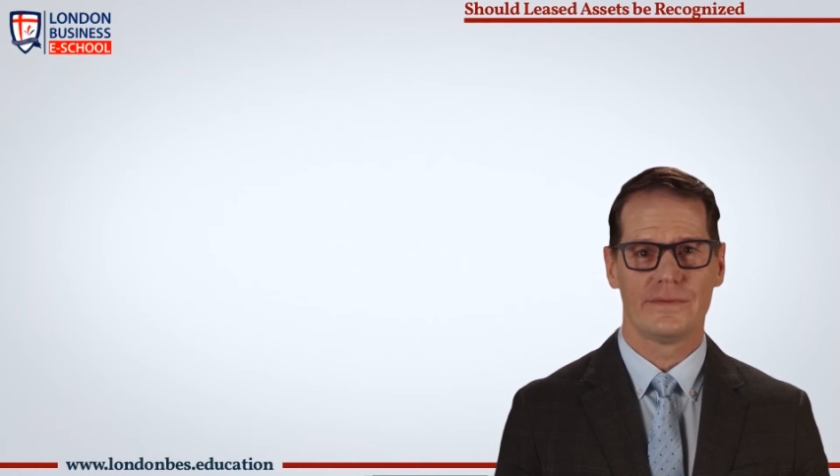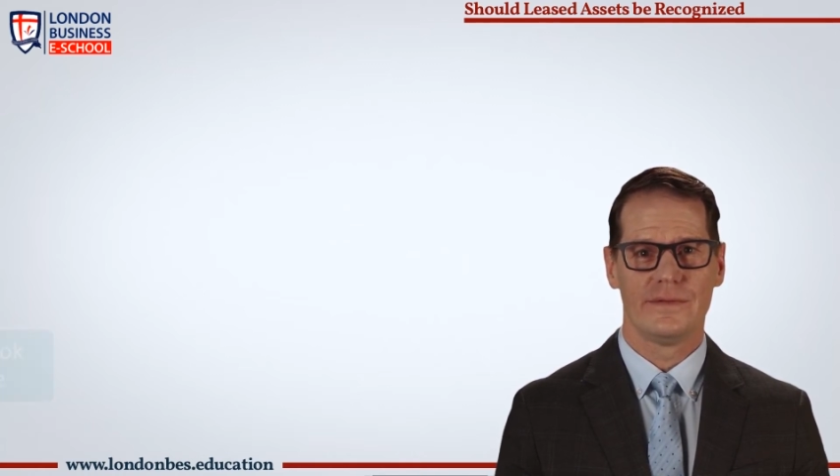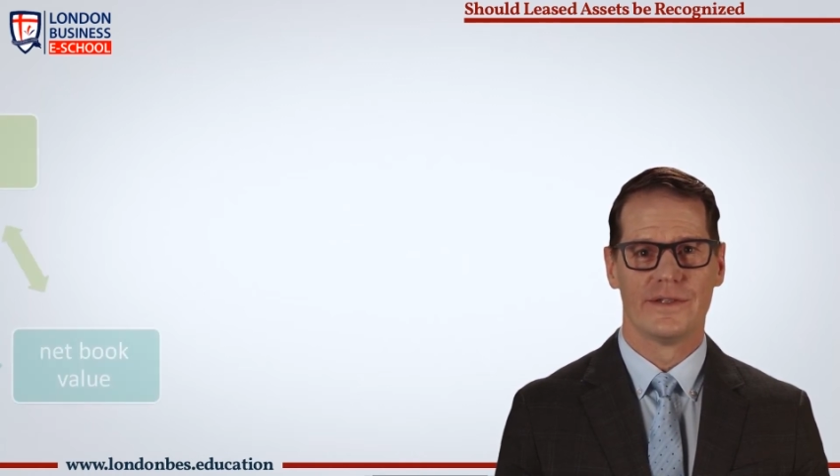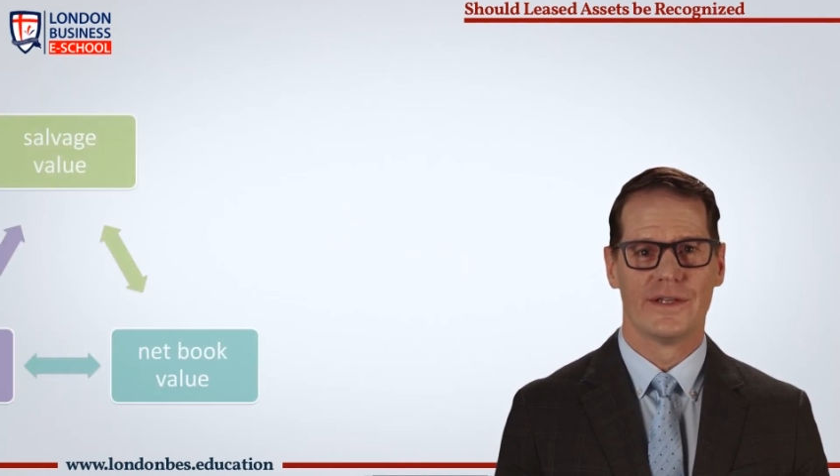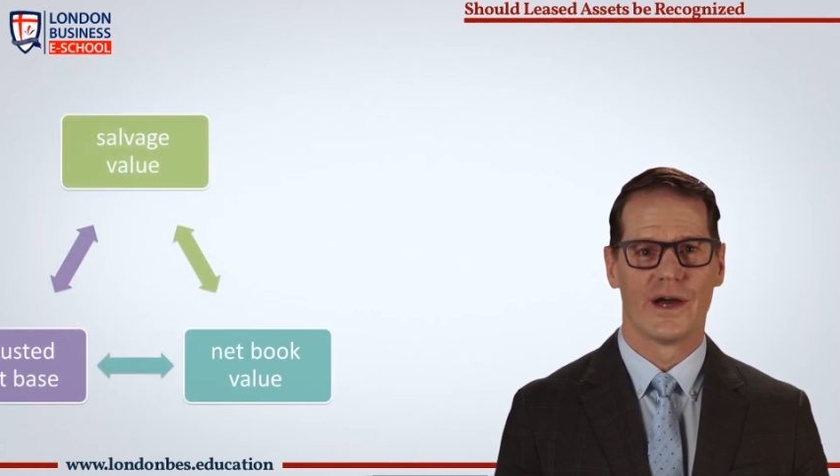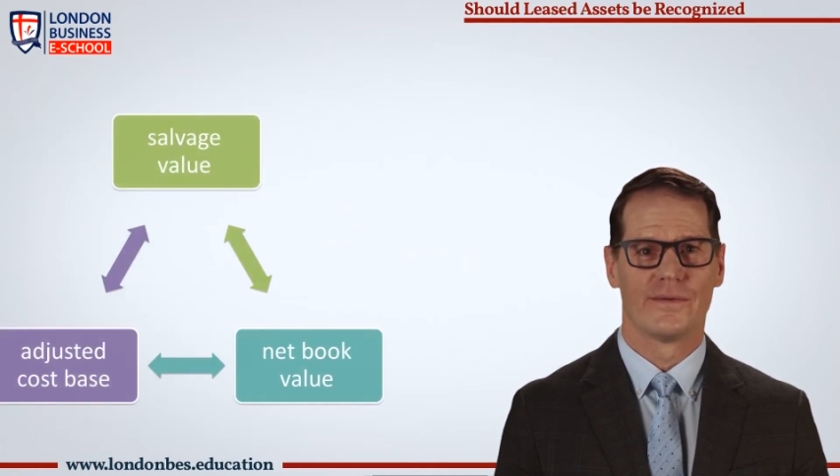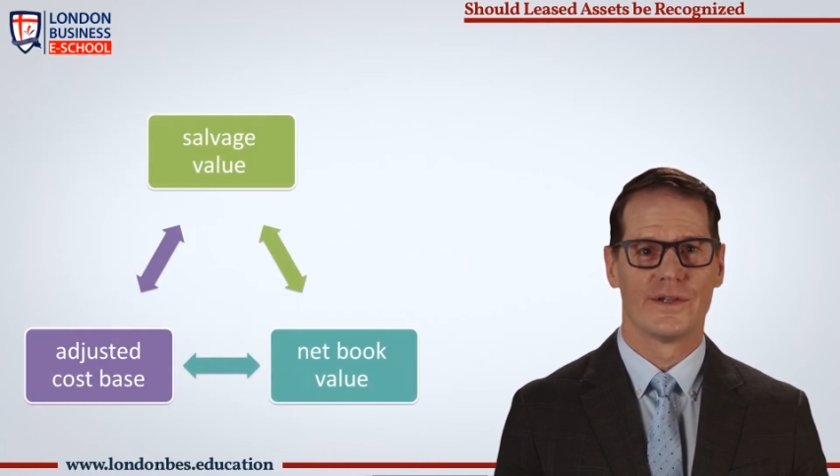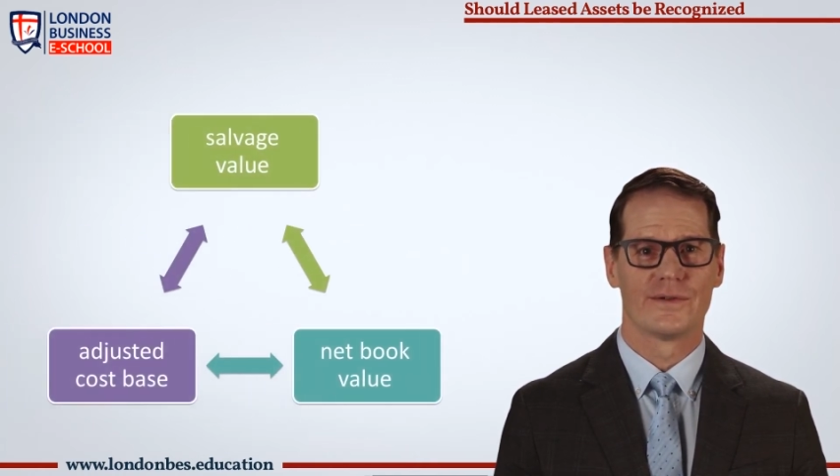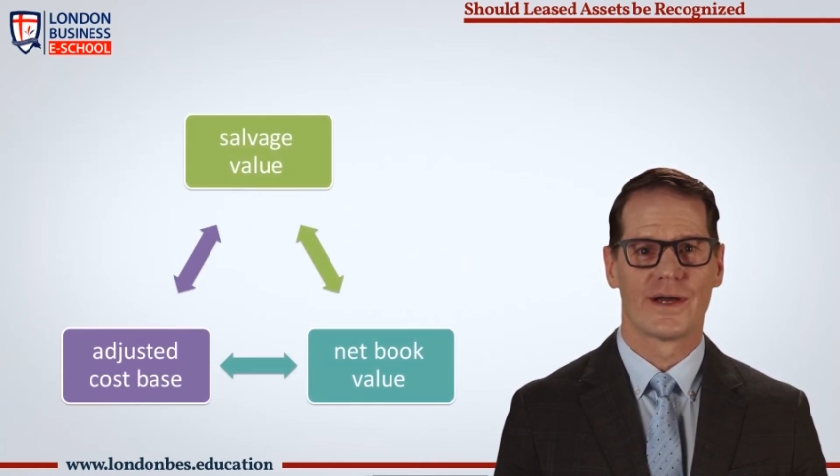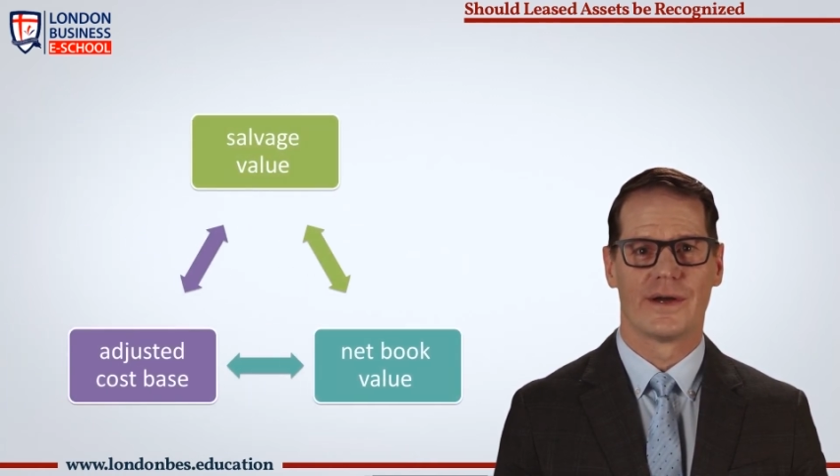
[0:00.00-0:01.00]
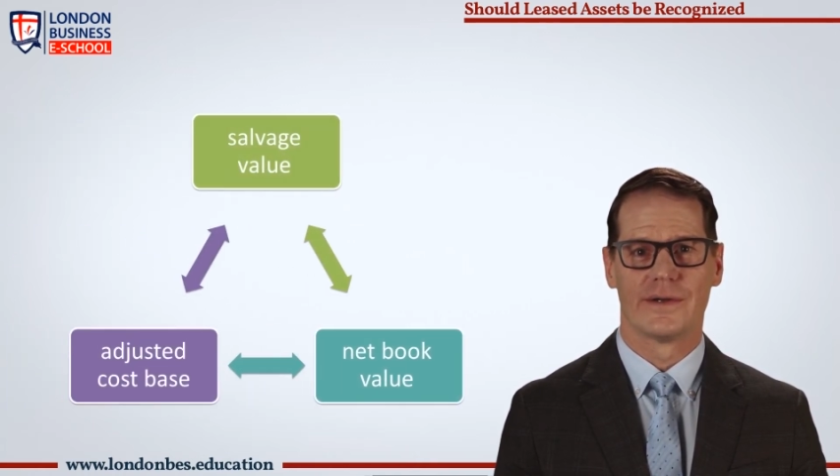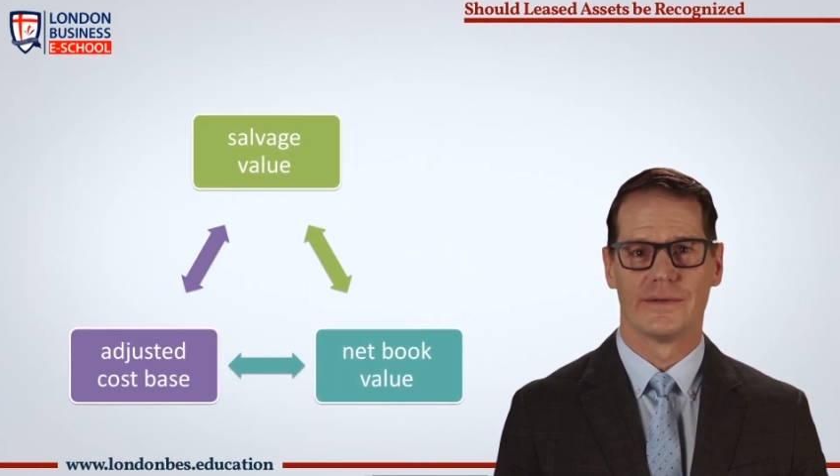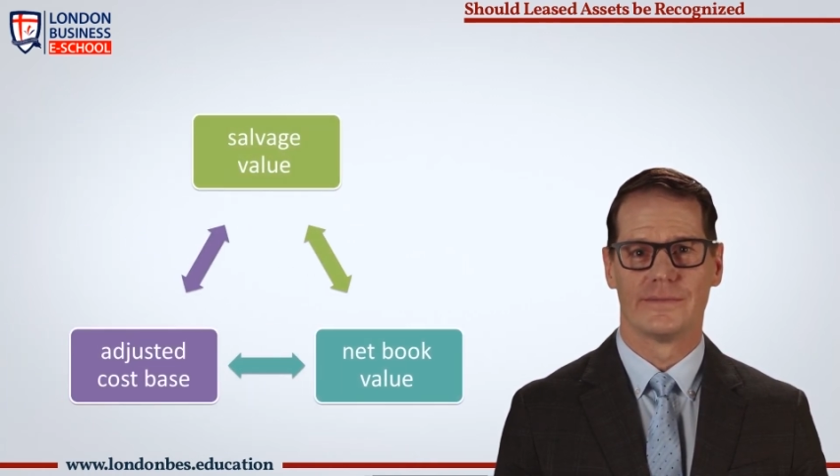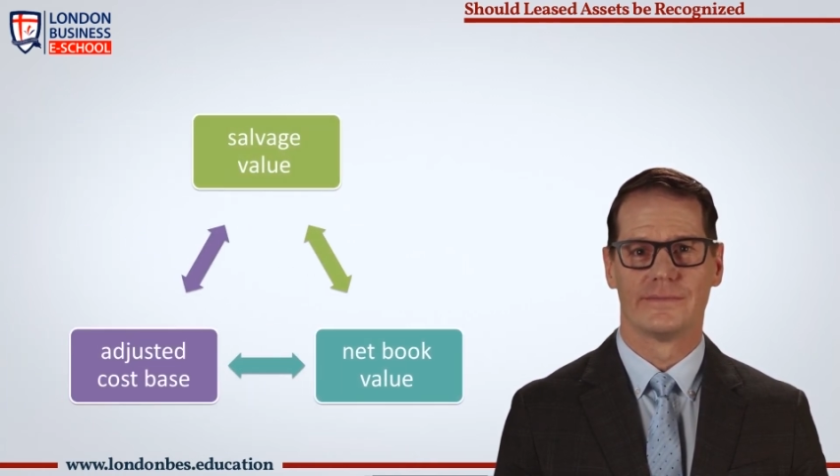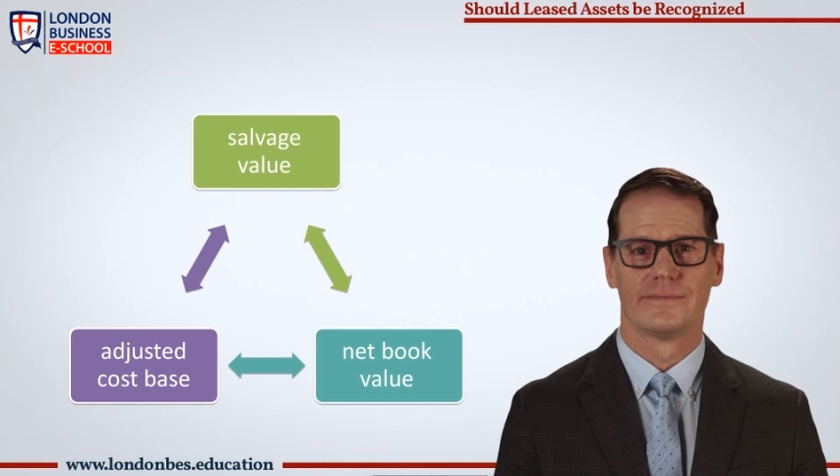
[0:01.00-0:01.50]
The salvage
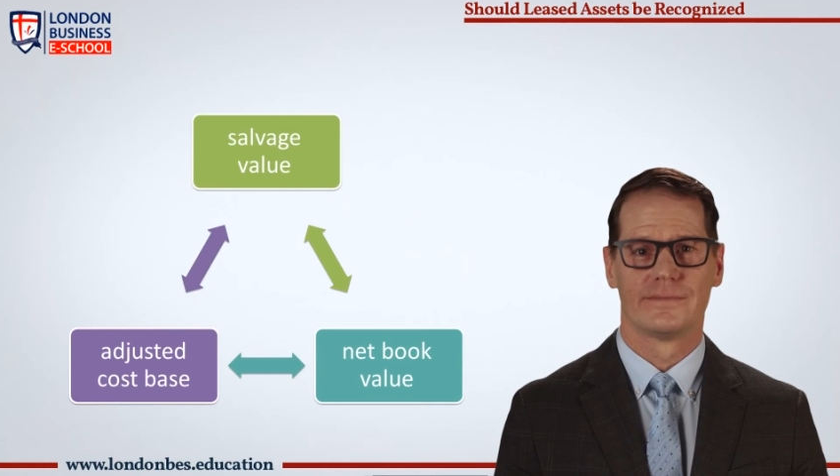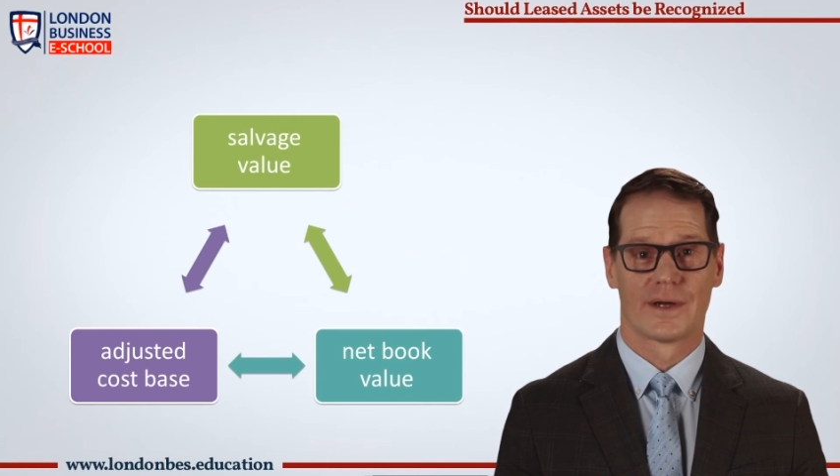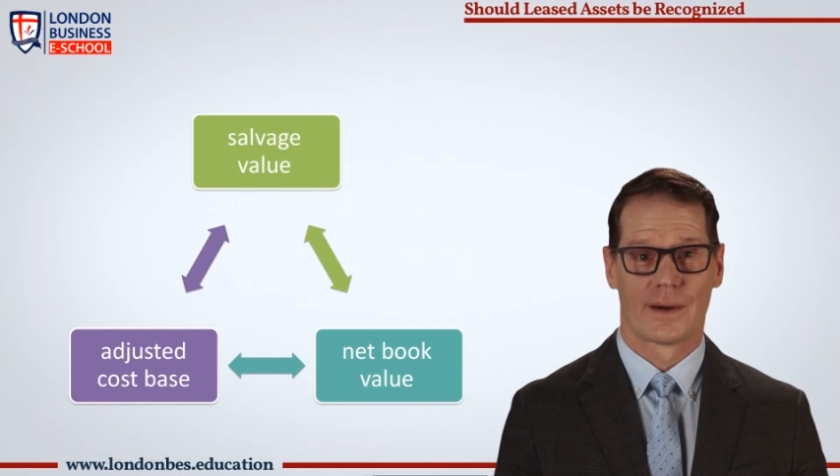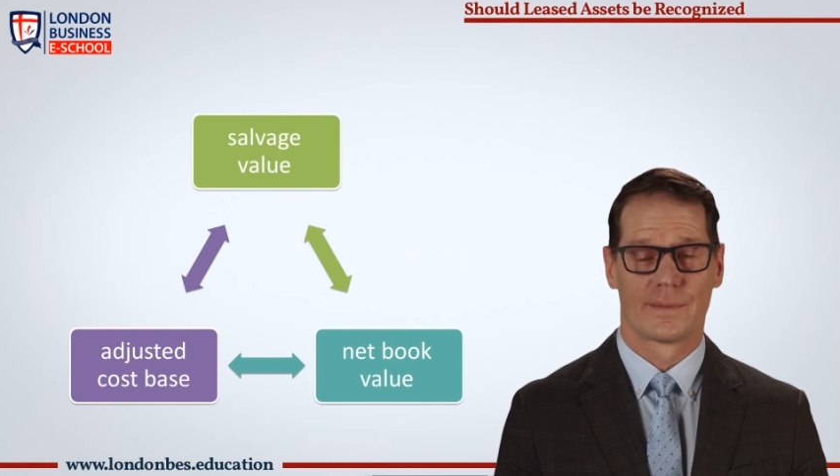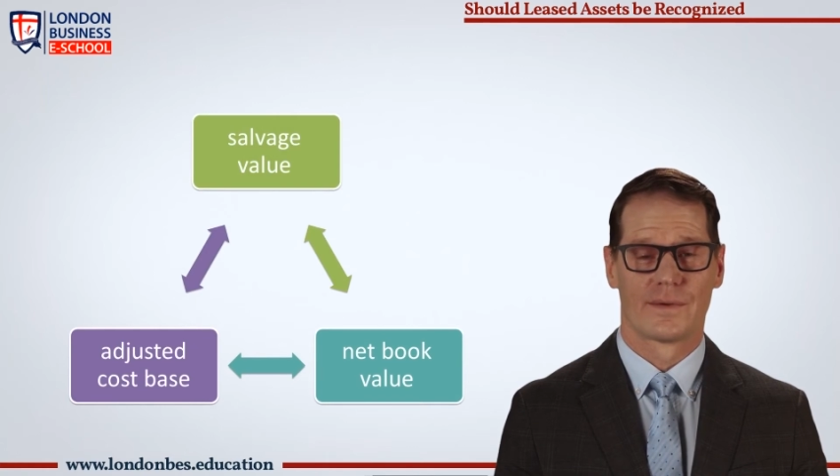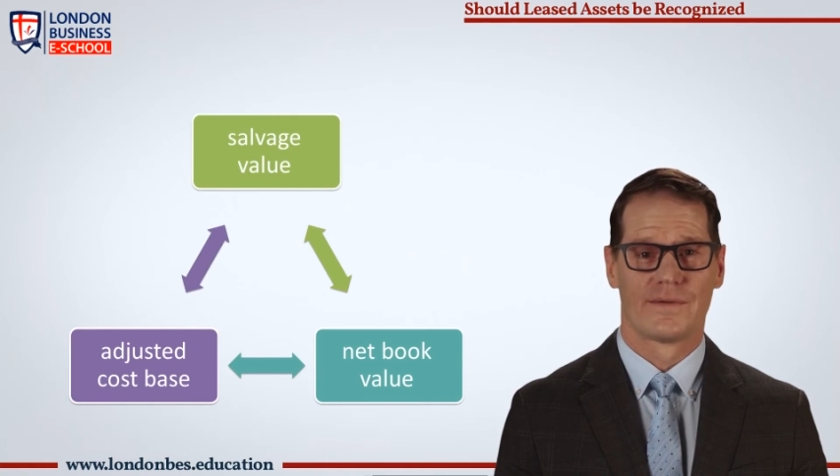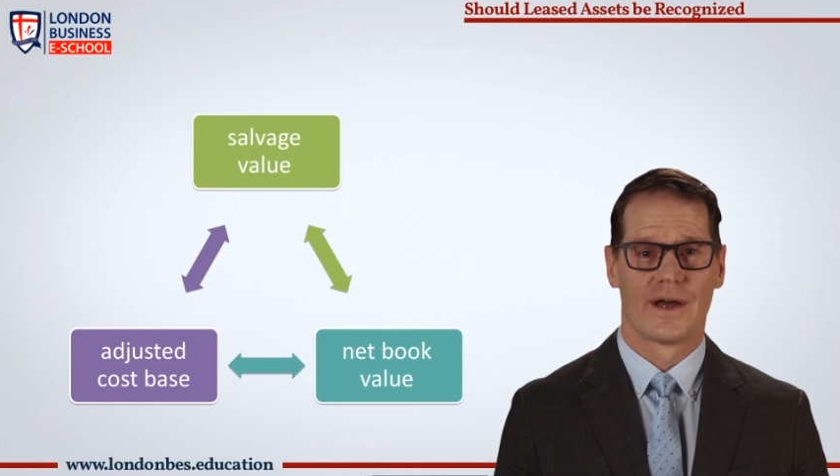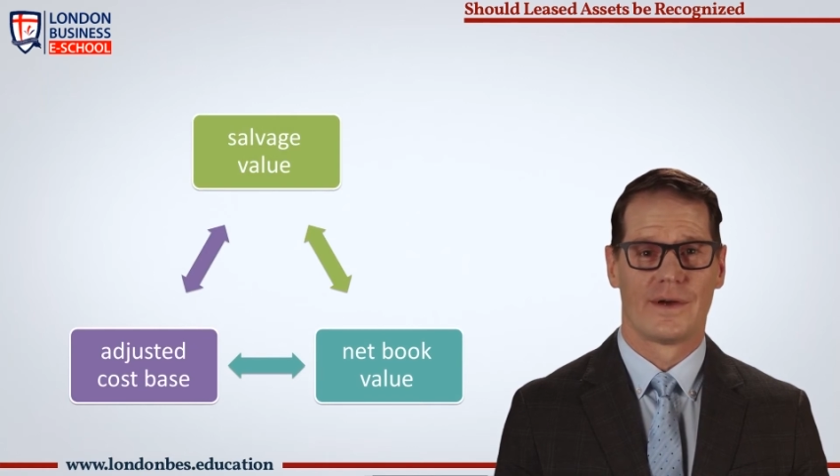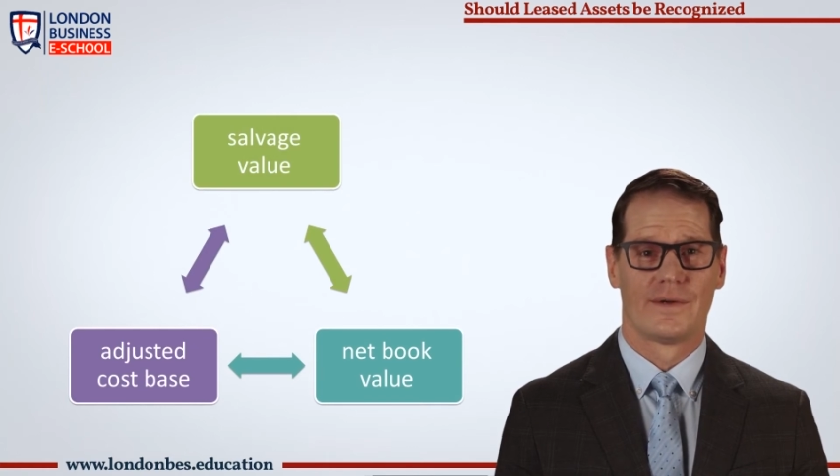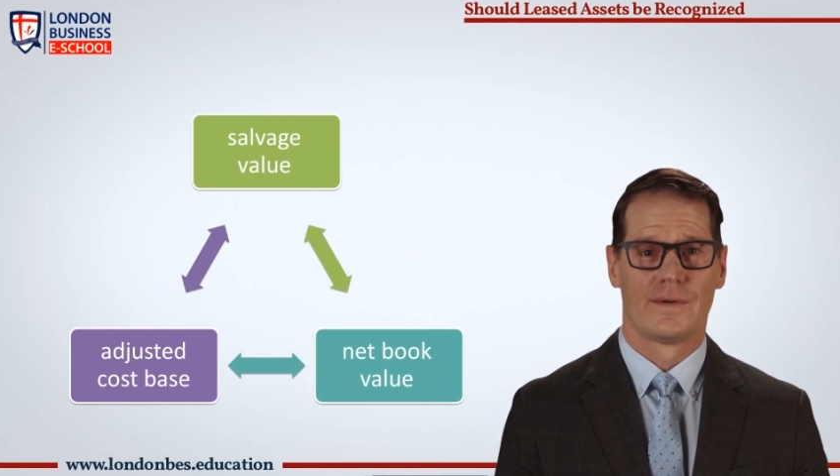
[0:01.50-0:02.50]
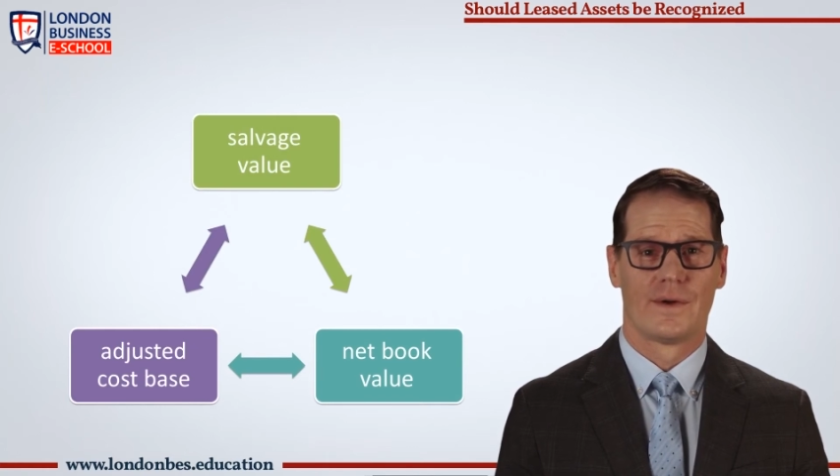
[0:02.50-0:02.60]
value, net book value,